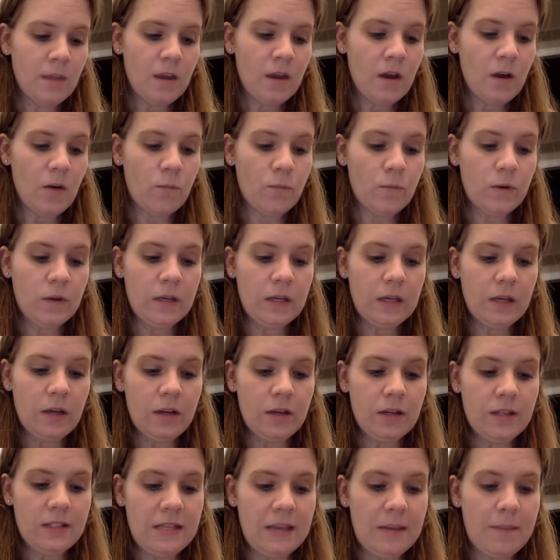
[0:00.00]
A really good
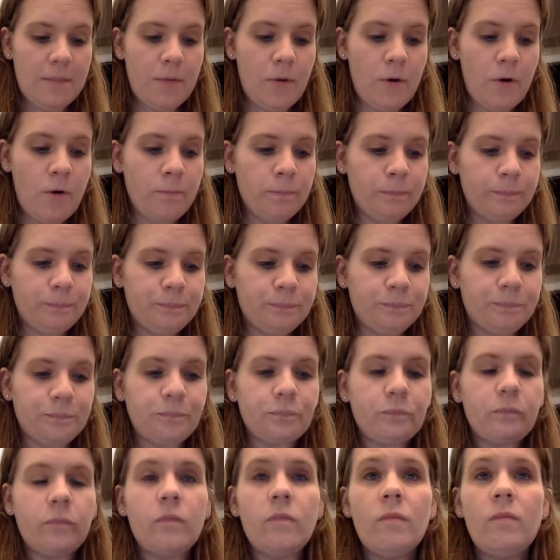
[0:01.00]
example
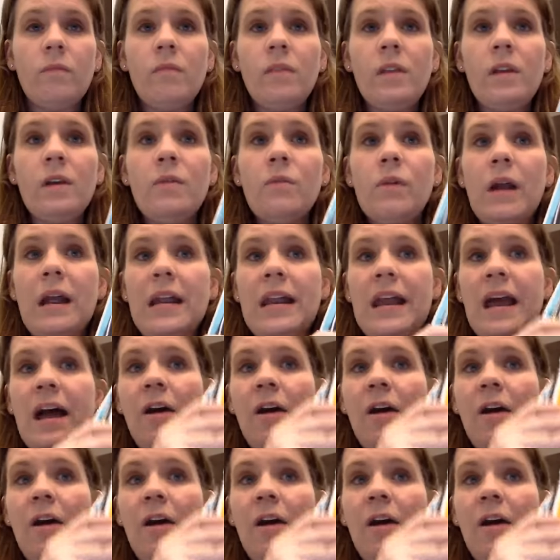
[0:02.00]
right now,